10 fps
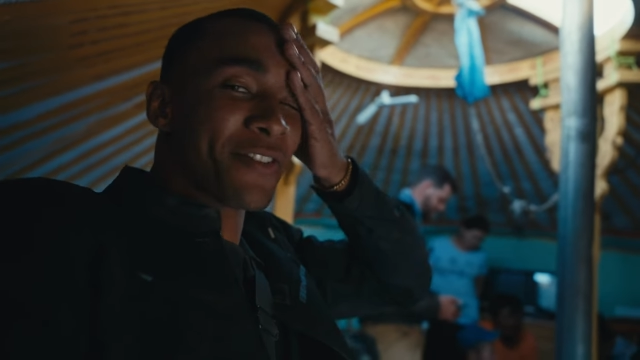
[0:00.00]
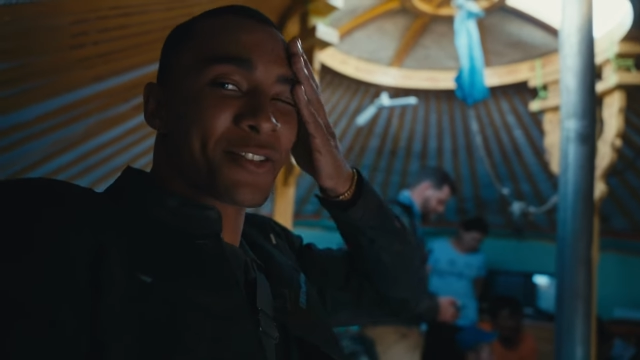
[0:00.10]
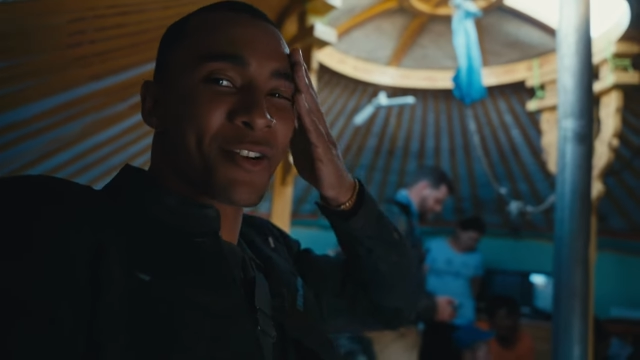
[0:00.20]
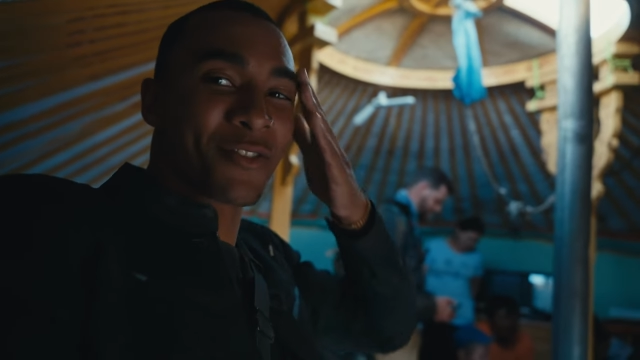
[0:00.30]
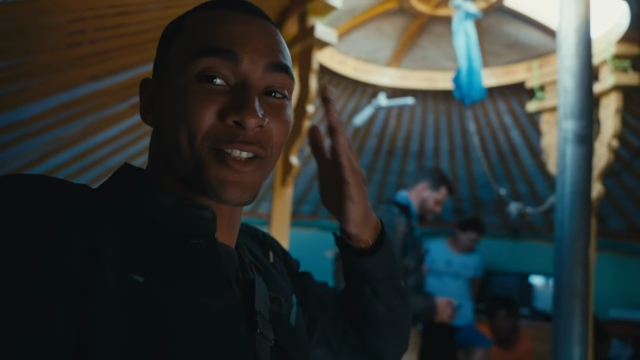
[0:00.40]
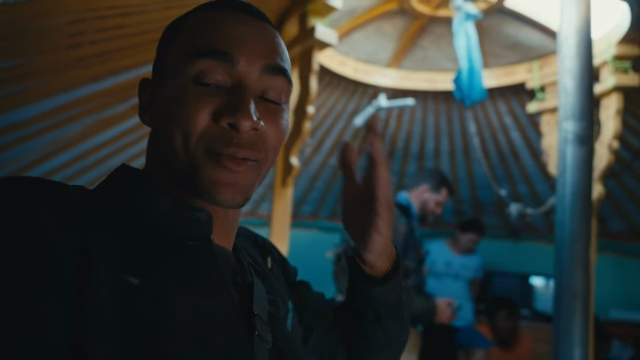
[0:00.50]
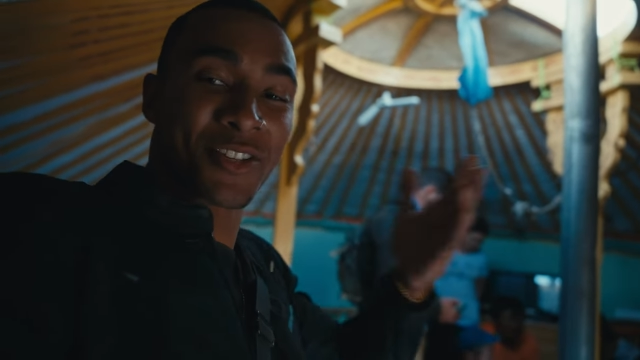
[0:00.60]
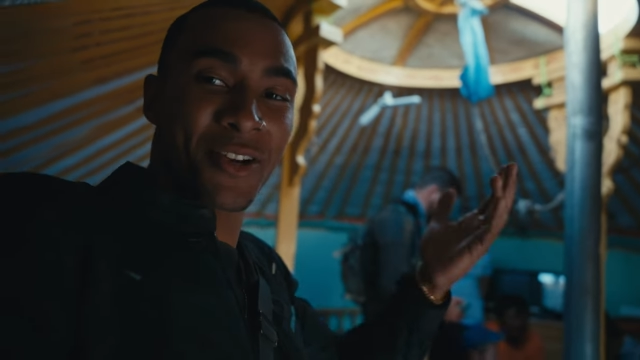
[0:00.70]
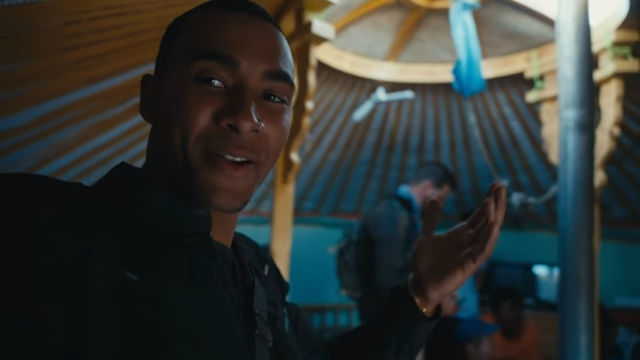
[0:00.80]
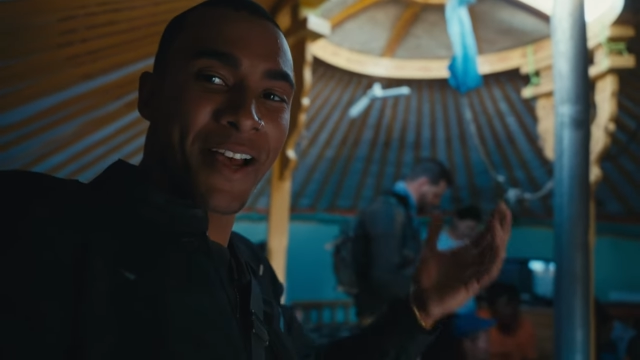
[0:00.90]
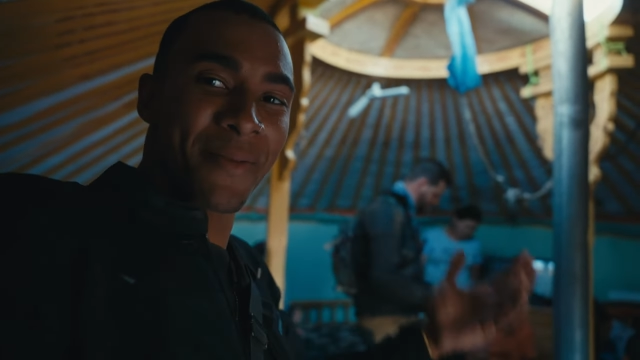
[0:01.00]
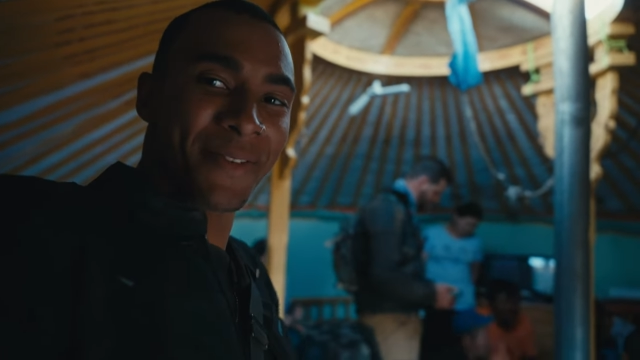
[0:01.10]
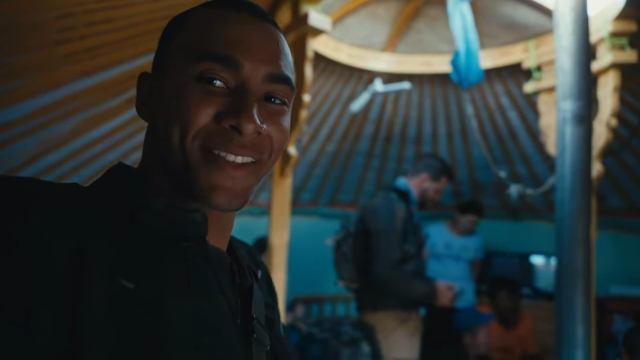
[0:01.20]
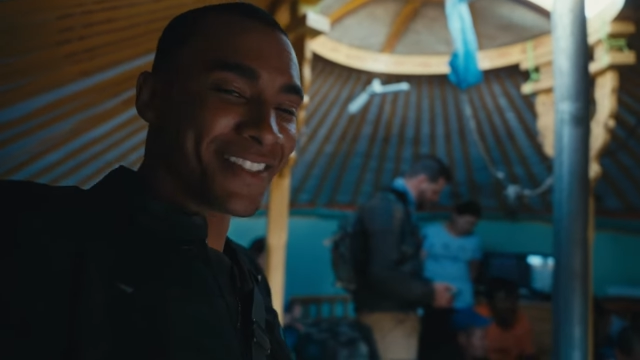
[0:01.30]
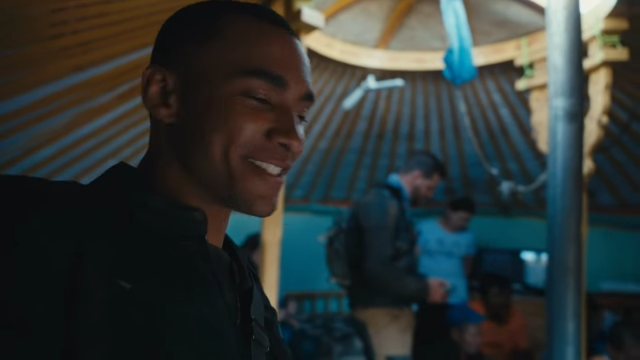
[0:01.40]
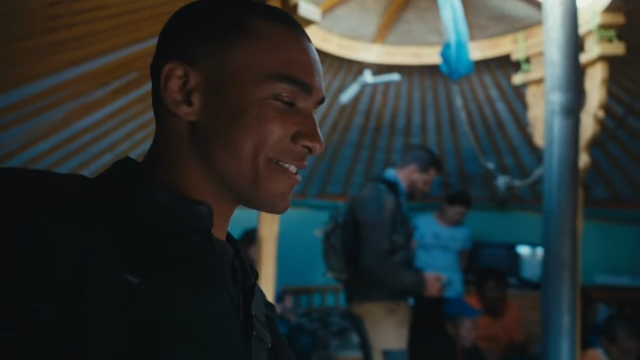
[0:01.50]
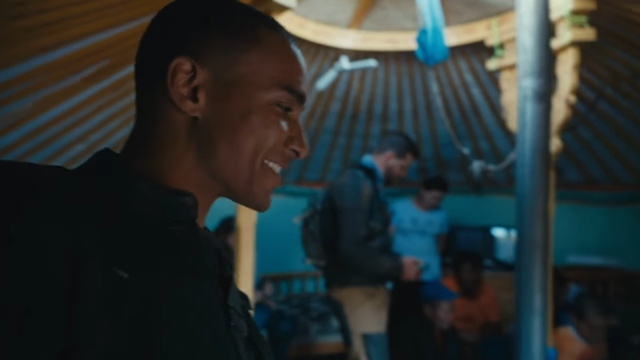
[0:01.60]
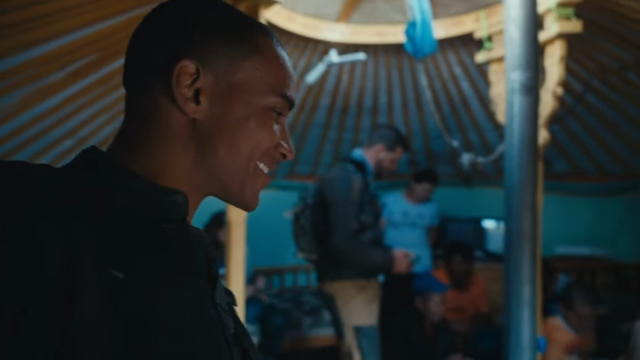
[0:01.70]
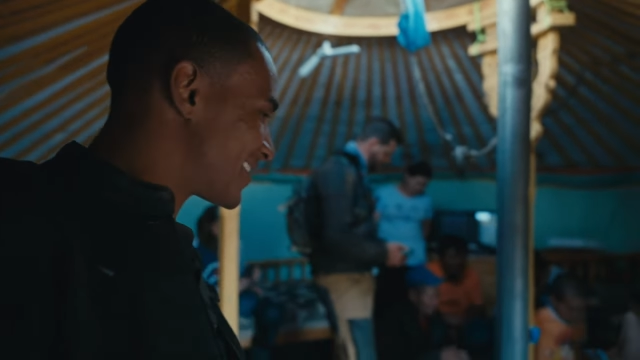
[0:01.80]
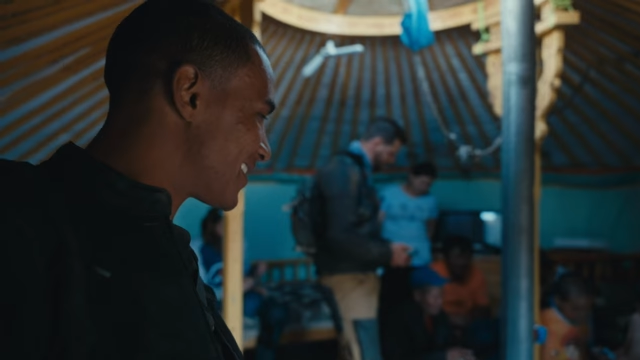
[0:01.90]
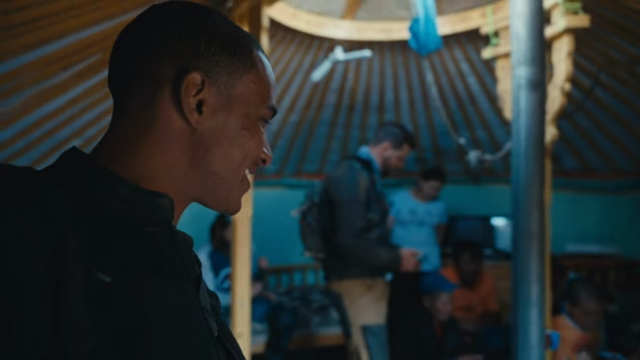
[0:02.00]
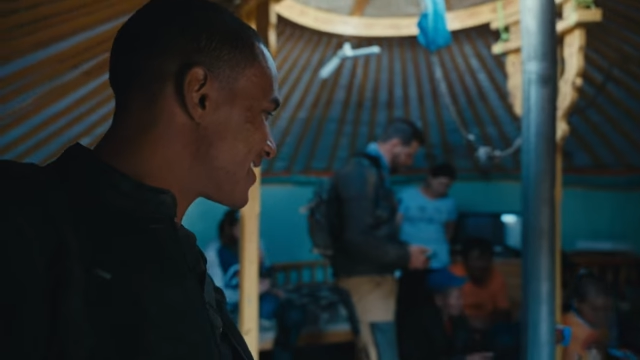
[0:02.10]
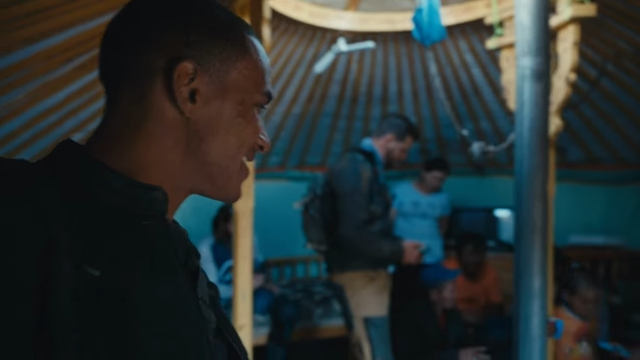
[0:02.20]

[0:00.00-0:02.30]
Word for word: us over, so we showed up, served us tea.